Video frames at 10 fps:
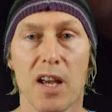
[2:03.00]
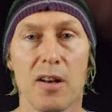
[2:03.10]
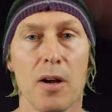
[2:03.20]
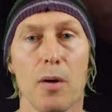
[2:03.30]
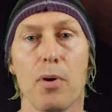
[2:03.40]

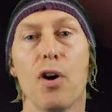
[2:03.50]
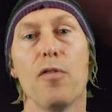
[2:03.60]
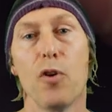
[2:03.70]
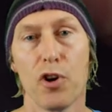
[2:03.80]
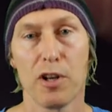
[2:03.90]
in, but
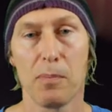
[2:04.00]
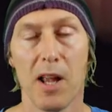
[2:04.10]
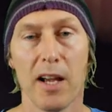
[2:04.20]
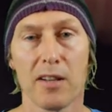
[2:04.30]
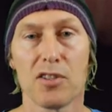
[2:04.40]
avoid
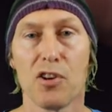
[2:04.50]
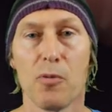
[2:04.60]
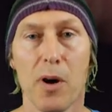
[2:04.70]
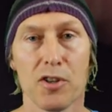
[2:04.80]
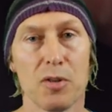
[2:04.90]
applying
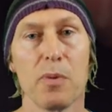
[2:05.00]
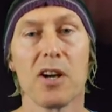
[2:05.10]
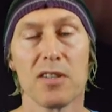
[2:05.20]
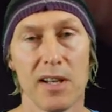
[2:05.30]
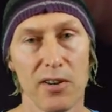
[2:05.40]
too much
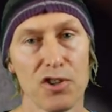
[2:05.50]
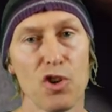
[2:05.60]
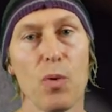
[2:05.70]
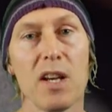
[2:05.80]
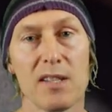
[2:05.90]
because it'll
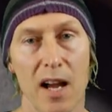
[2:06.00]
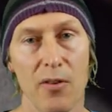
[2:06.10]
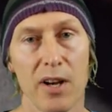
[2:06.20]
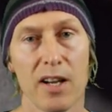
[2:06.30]
squeeze out